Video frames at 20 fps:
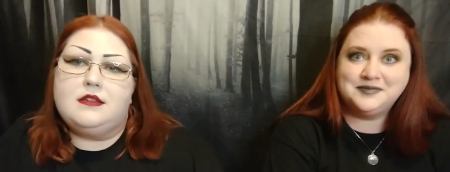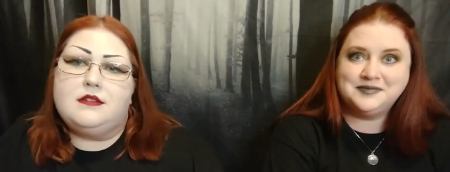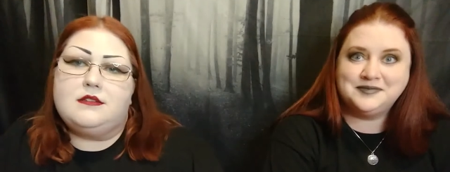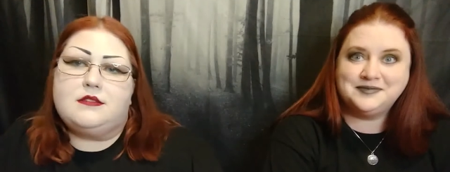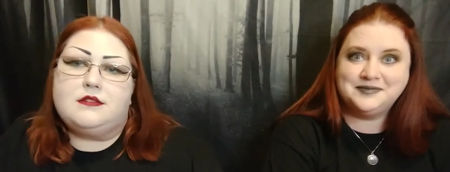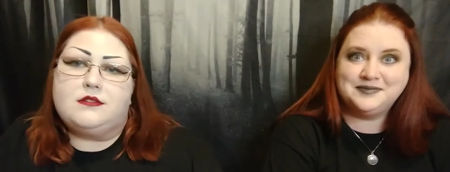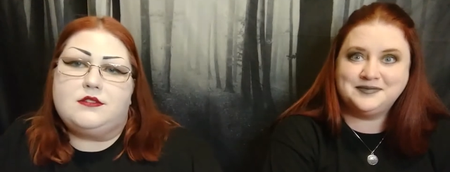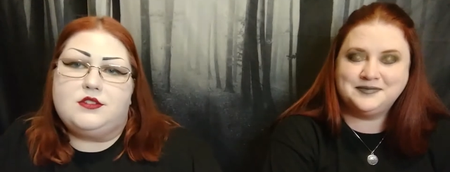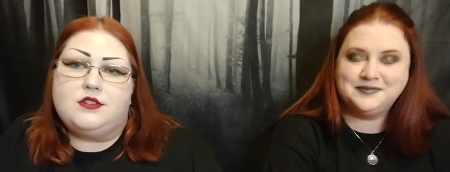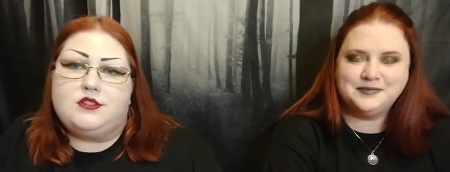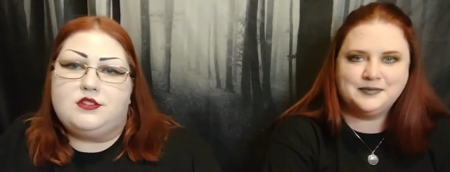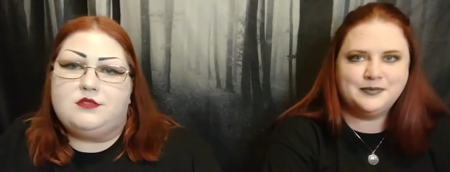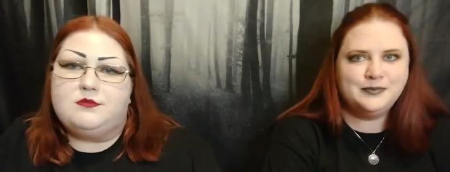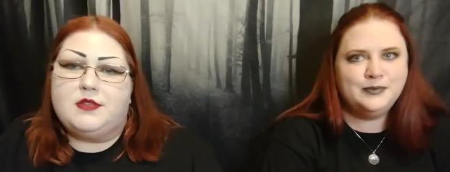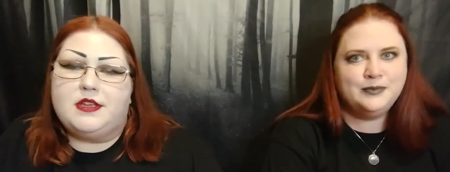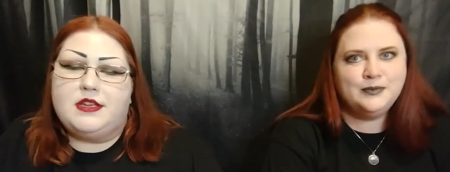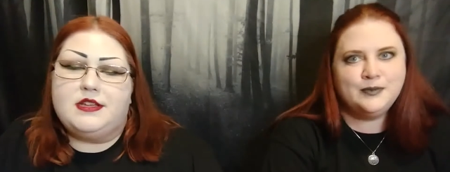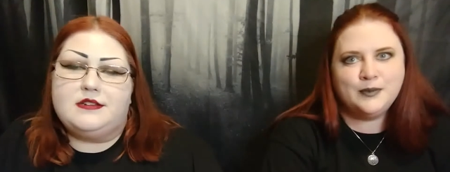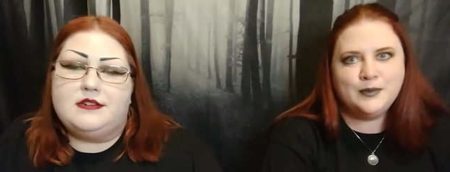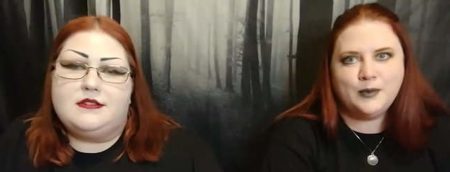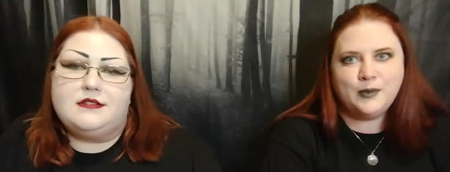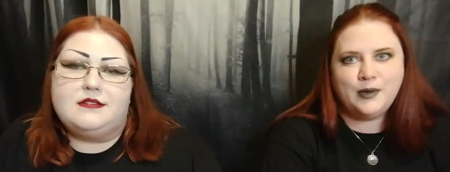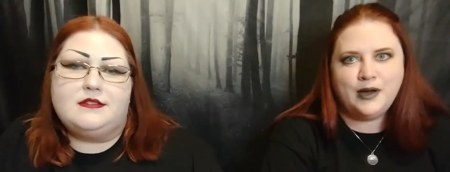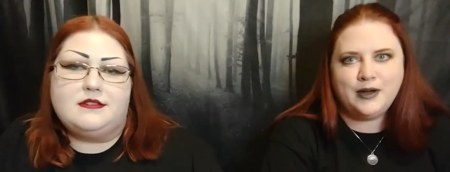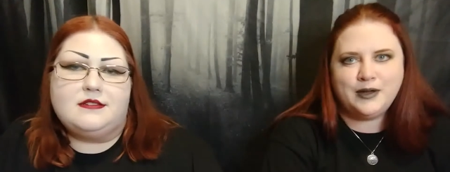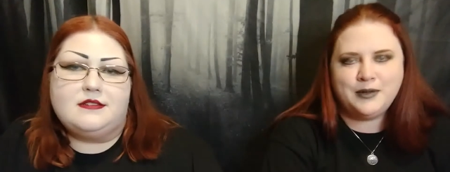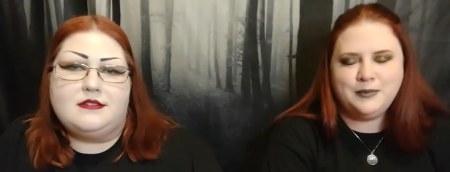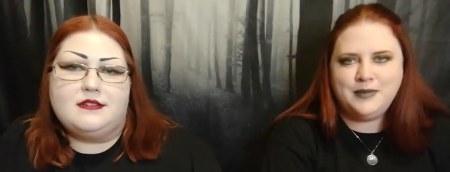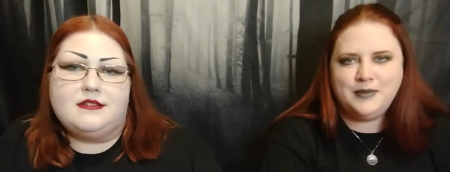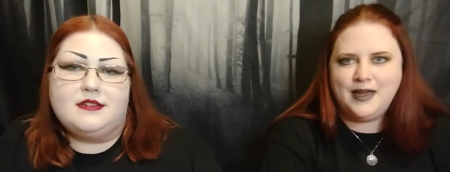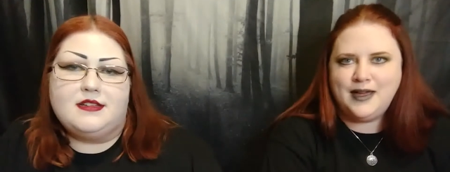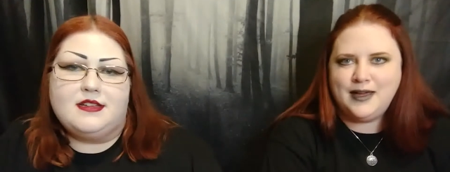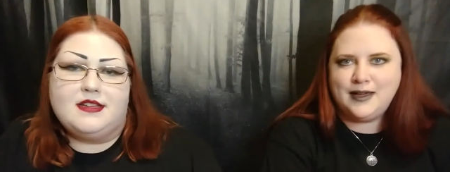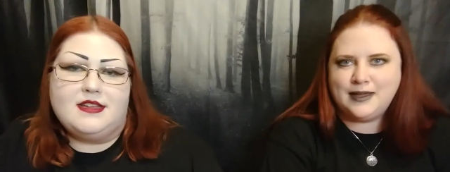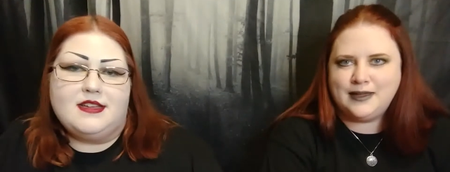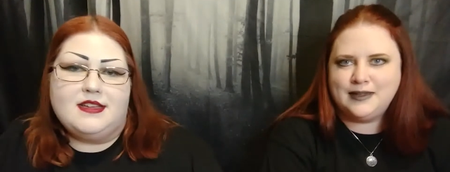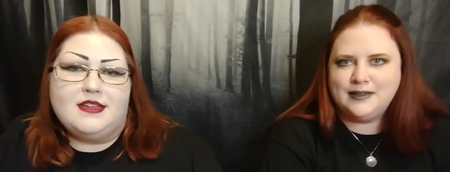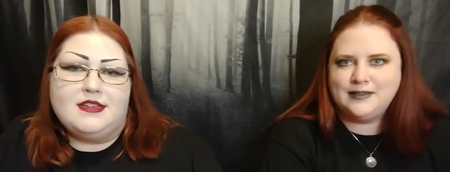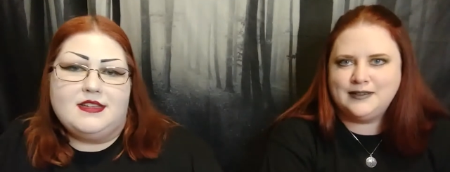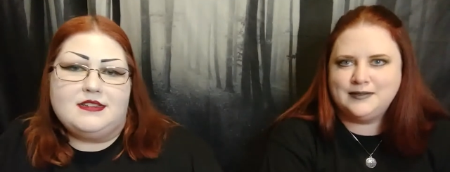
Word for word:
Speaker 1: out there in YouTube land. Welcome back.